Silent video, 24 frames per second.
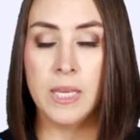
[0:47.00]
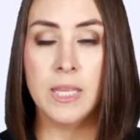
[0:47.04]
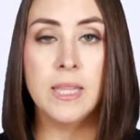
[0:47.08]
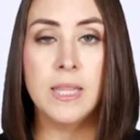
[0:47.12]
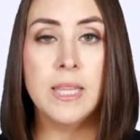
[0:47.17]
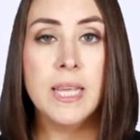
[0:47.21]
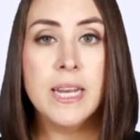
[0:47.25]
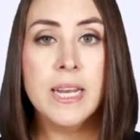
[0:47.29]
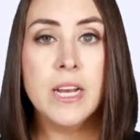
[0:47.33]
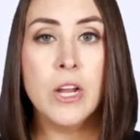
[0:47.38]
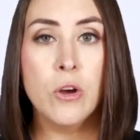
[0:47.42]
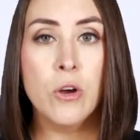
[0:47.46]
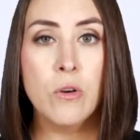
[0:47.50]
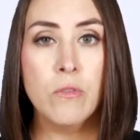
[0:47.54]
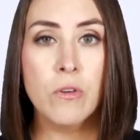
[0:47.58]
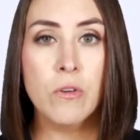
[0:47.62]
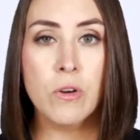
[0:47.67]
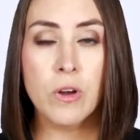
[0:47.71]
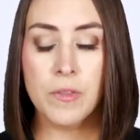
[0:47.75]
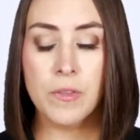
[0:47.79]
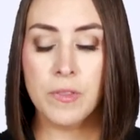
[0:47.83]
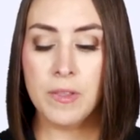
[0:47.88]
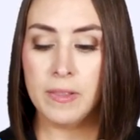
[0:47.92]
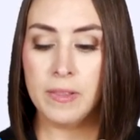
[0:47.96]
Then over
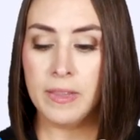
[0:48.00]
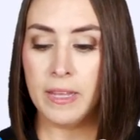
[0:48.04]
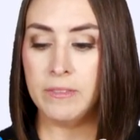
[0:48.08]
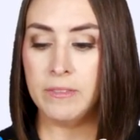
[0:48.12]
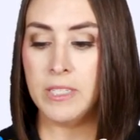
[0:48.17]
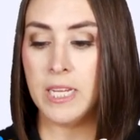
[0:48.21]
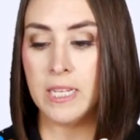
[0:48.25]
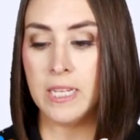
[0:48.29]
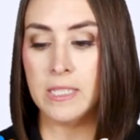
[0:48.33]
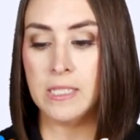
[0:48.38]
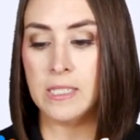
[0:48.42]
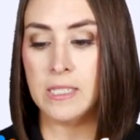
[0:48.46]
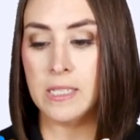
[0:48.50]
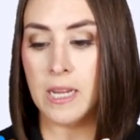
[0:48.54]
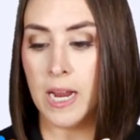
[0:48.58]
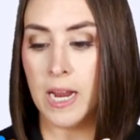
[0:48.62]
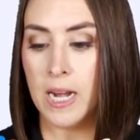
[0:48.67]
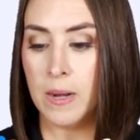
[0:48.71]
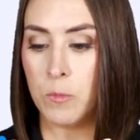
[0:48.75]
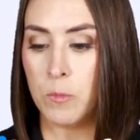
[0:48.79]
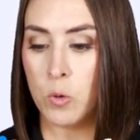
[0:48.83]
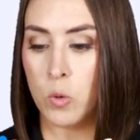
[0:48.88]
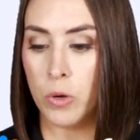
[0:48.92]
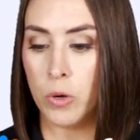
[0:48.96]
on the left-hand
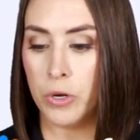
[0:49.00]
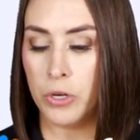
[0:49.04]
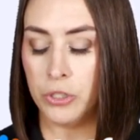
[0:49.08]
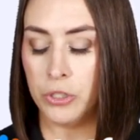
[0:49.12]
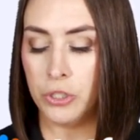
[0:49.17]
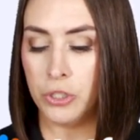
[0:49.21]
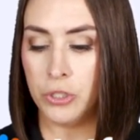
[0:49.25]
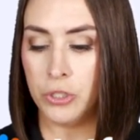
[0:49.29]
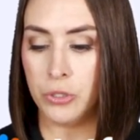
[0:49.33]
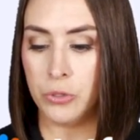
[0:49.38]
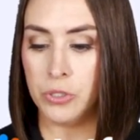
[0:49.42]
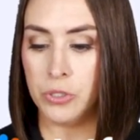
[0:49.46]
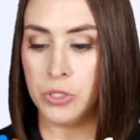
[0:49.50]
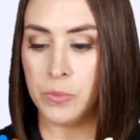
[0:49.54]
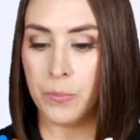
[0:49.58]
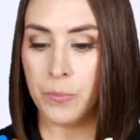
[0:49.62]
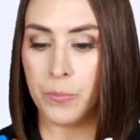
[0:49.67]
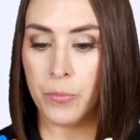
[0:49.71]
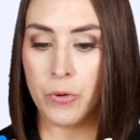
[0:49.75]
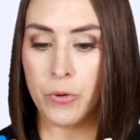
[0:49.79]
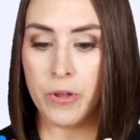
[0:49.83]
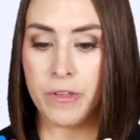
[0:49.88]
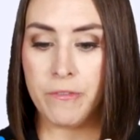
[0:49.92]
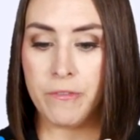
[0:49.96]
side, I'm going to choose
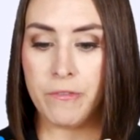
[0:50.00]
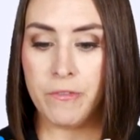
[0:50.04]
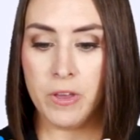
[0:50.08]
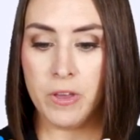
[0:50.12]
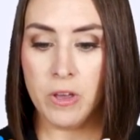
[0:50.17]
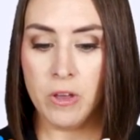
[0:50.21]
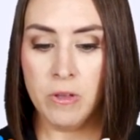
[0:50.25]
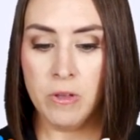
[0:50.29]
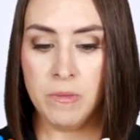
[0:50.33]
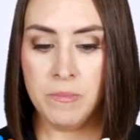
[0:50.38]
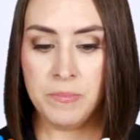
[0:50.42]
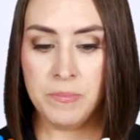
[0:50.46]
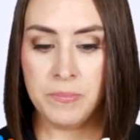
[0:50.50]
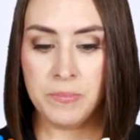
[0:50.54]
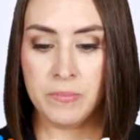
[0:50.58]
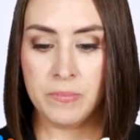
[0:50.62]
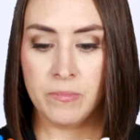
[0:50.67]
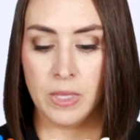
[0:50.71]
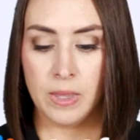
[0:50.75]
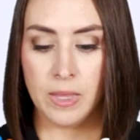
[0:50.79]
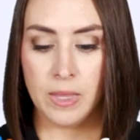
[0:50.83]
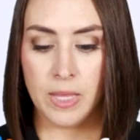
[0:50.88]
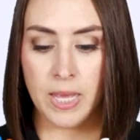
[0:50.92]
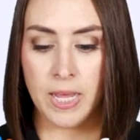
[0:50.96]
Prefill,
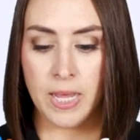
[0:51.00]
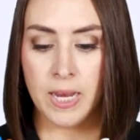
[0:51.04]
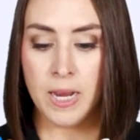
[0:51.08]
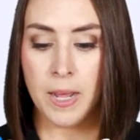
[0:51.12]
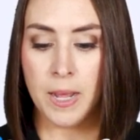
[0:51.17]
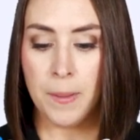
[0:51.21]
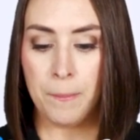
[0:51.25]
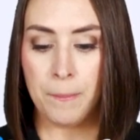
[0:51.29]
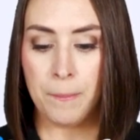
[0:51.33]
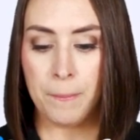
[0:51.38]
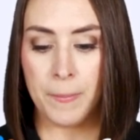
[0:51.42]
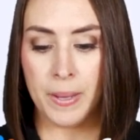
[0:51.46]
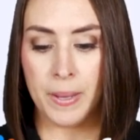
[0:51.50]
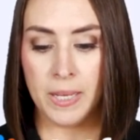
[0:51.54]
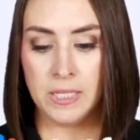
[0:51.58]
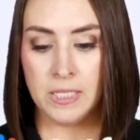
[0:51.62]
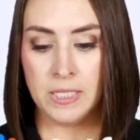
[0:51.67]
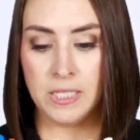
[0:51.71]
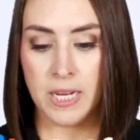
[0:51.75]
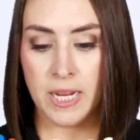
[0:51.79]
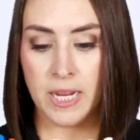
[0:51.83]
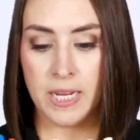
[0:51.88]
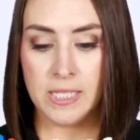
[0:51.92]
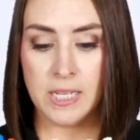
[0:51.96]
then
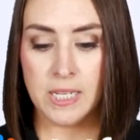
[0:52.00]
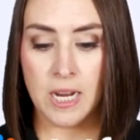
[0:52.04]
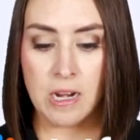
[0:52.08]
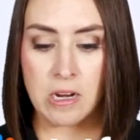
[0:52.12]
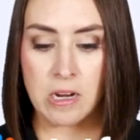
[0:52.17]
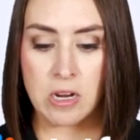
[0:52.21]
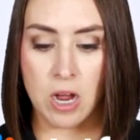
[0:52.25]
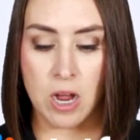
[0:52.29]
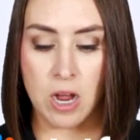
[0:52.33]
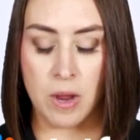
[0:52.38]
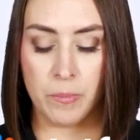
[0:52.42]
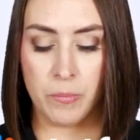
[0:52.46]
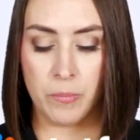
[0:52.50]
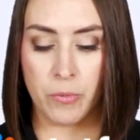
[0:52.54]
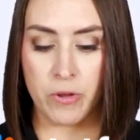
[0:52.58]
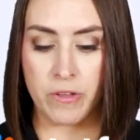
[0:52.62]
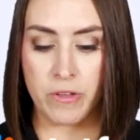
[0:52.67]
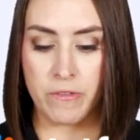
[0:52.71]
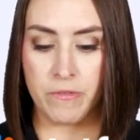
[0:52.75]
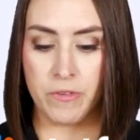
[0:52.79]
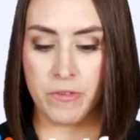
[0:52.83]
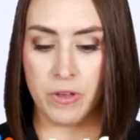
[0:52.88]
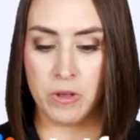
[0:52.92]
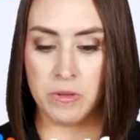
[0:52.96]
monday dot com
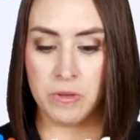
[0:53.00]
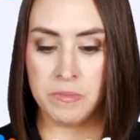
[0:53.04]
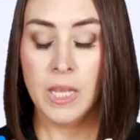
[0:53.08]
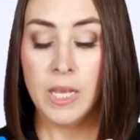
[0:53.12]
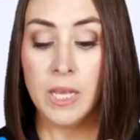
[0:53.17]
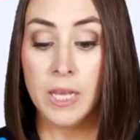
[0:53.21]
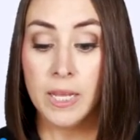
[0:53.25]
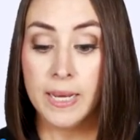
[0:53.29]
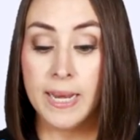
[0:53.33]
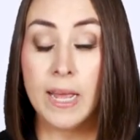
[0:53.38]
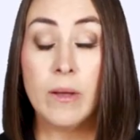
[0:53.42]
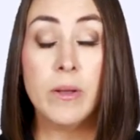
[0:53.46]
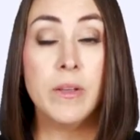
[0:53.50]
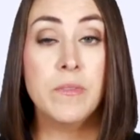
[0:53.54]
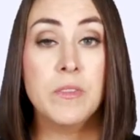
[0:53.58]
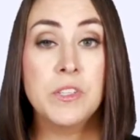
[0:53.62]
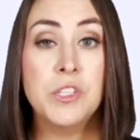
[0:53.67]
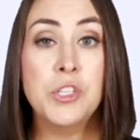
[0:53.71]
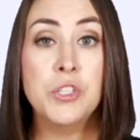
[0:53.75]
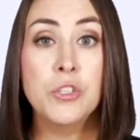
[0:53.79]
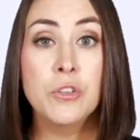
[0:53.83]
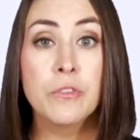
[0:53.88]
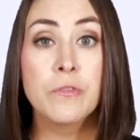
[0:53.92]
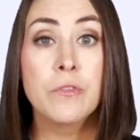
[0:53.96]
Prefill. Now, if
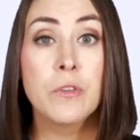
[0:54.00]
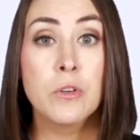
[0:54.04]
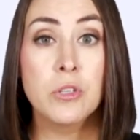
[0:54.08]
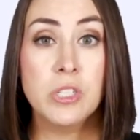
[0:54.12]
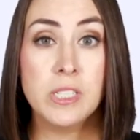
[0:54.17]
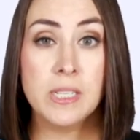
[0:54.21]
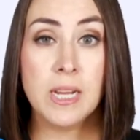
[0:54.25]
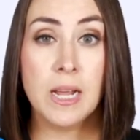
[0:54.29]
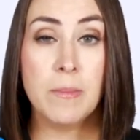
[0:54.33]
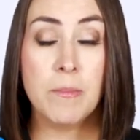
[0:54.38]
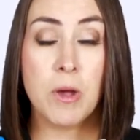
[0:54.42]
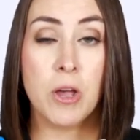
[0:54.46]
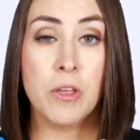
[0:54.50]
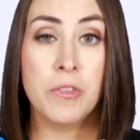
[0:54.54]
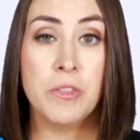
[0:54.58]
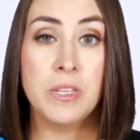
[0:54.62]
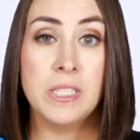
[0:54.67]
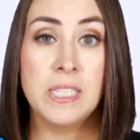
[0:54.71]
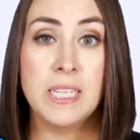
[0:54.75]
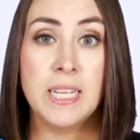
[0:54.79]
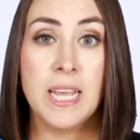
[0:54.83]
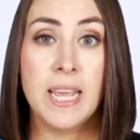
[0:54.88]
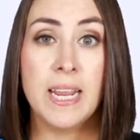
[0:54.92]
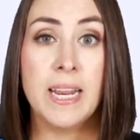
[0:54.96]
this is your first time
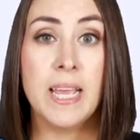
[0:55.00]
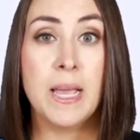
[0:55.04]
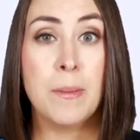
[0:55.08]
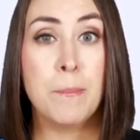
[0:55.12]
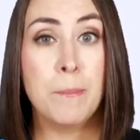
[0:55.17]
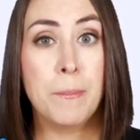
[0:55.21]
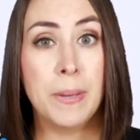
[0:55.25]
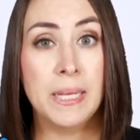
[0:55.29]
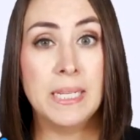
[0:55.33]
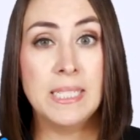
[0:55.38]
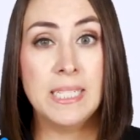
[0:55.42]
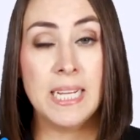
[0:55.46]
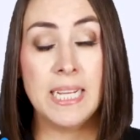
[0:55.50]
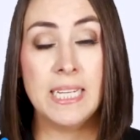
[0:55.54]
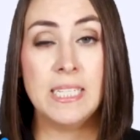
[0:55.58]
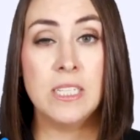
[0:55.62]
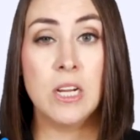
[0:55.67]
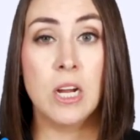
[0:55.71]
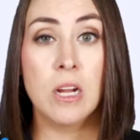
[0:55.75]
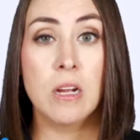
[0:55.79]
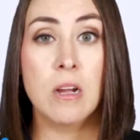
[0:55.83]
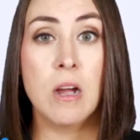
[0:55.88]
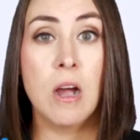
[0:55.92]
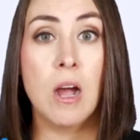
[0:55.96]
authenticating monday
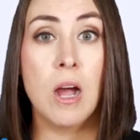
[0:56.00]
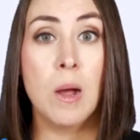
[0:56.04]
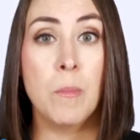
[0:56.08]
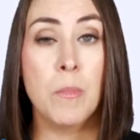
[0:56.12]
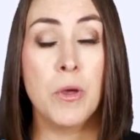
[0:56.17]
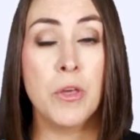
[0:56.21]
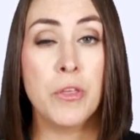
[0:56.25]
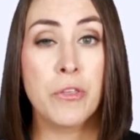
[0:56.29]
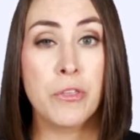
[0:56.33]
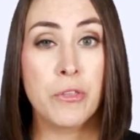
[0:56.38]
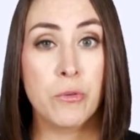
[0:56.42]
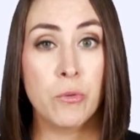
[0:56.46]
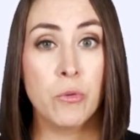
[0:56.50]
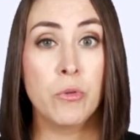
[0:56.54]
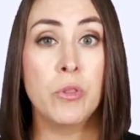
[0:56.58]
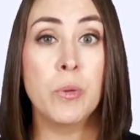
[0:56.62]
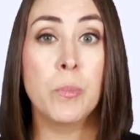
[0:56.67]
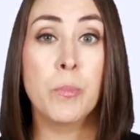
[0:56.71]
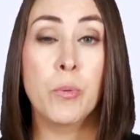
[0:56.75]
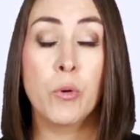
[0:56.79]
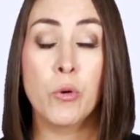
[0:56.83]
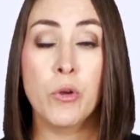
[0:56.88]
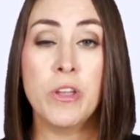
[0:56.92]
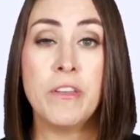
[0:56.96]
dot com through the
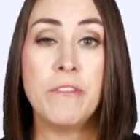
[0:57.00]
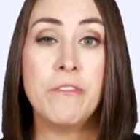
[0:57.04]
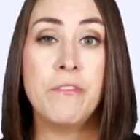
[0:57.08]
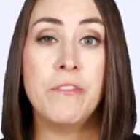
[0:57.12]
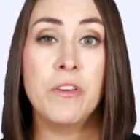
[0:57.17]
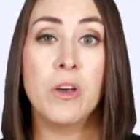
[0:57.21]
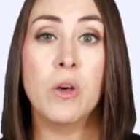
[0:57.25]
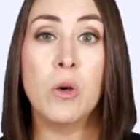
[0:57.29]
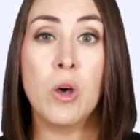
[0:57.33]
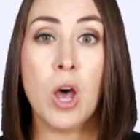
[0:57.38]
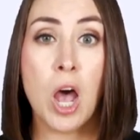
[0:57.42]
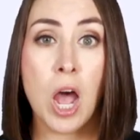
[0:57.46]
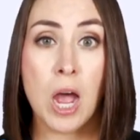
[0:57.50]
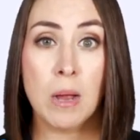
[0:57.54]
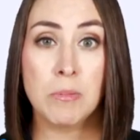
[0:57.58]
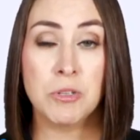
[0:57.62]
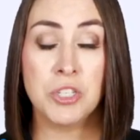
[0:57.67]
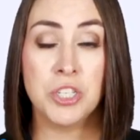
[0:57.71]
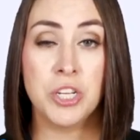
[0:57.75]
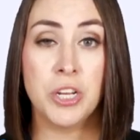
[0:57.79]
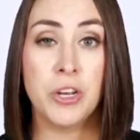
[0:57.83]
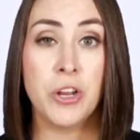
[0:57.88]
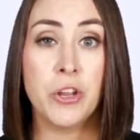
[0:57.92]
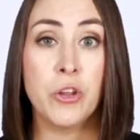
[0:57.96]
Prefill
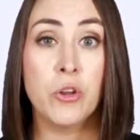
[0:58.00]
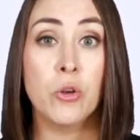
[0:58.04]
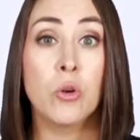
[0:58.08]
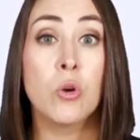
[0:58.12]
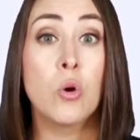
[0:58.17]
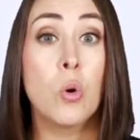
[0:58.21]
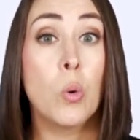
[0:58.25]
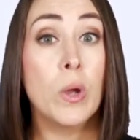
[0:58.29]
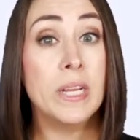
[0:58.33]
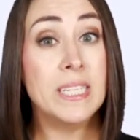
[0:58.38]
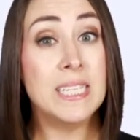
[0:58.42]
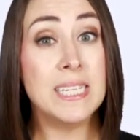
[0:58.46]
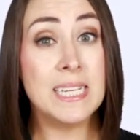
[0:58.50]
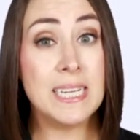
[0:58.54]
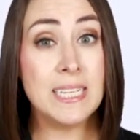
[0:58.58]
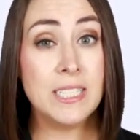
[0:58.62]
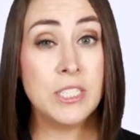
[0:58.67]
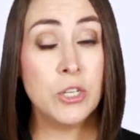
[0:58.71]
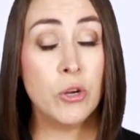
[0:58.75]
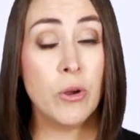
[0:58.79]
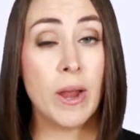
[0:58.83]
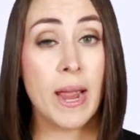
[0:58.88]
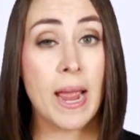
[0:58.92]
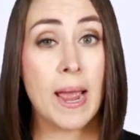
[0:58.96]
option, you're going to need
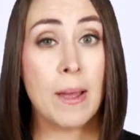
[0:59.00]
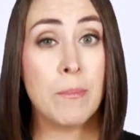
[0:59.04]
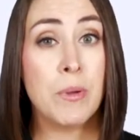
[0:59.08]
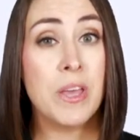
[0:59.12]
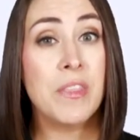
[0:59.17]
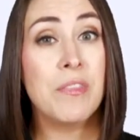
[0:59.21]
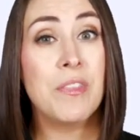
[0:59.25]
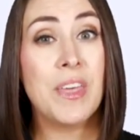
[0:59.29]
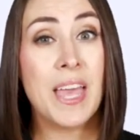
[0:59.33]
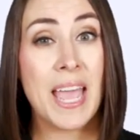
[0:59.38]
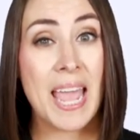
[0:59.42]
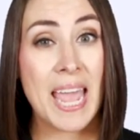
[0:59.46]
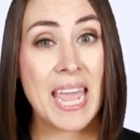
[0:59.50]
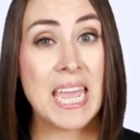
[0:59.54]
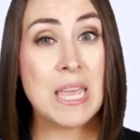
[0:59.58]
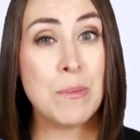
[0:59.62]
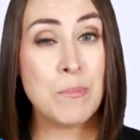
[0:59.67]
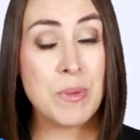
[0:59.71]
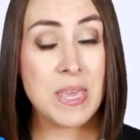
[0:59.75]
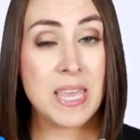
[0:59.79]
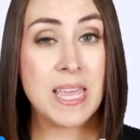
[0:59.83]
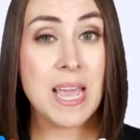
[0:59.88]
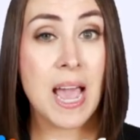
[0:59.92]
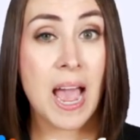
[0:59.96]
to grab the A
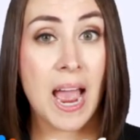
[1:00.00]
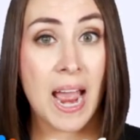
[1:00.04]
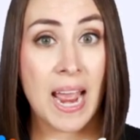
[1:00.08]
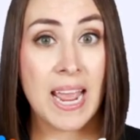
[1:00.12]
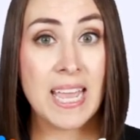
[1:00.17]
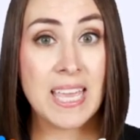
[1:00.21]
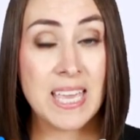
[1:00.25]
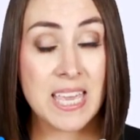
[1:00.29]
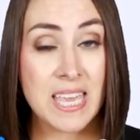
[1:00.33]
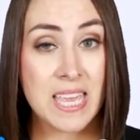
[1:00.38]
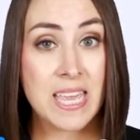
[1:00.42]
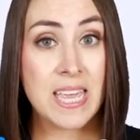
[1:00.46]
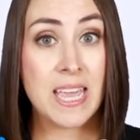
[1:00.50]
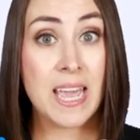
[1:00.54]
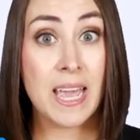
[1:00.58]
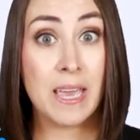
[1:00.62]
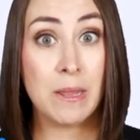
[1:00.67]
P I key